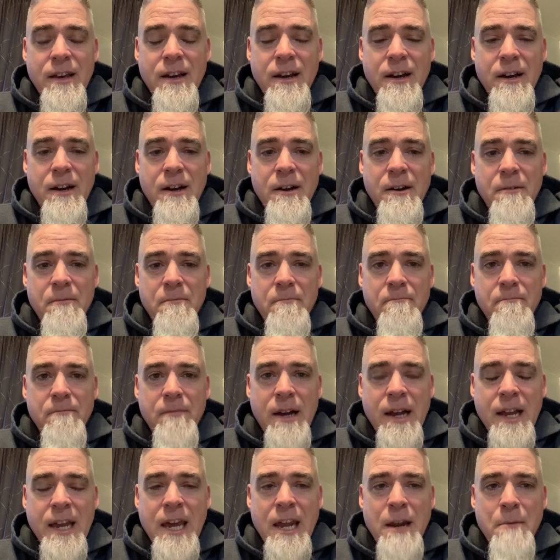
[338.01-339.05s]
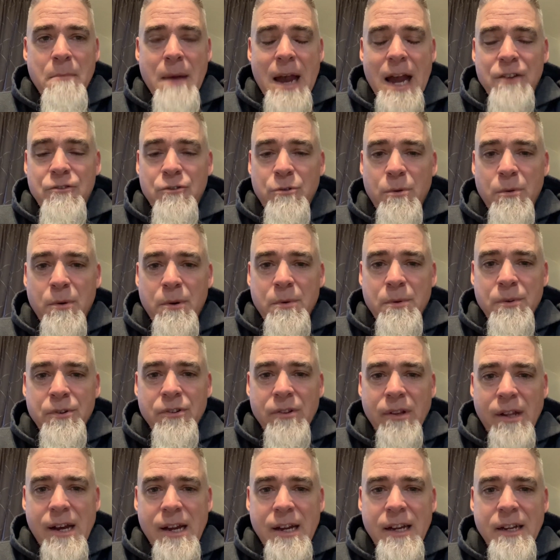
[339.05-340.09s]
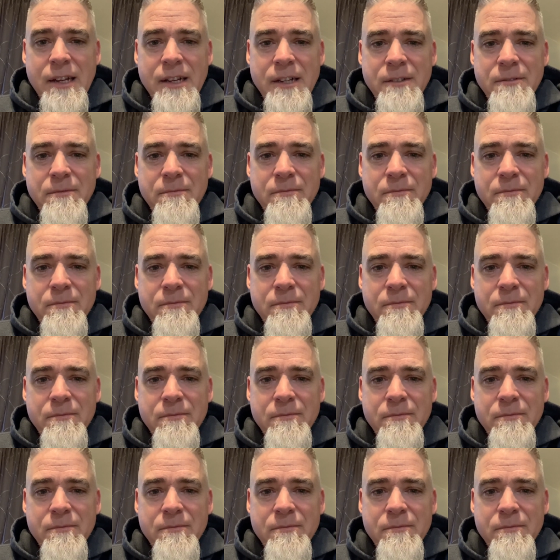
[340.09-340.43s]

I can't imagine what it was like